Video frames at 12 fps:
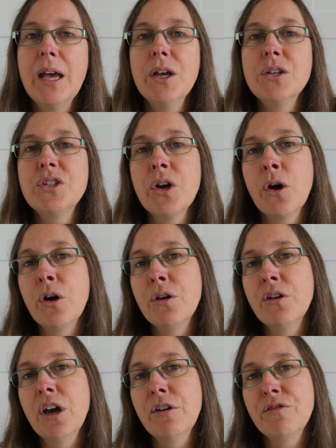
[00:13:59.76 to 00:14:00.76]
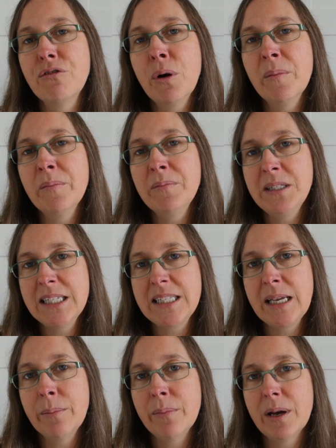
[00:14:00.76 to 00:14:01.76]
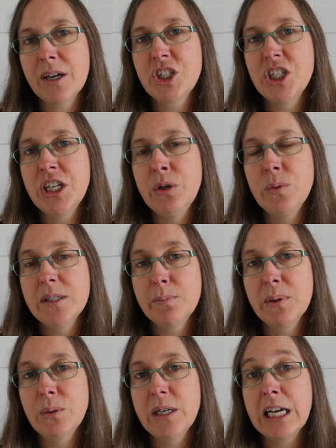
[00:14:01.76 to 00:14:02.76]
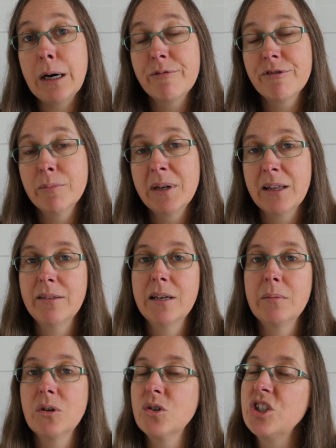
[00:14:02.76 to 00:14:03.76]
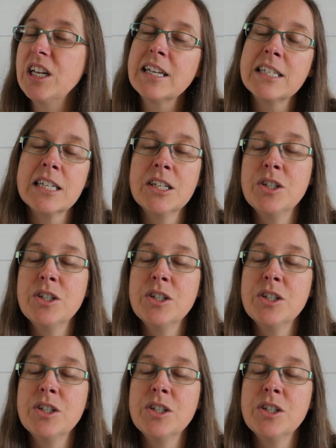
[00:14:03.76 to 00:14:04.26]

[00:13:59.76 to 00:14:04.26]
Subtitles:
So from December, she was building up from nothing because she hadn't done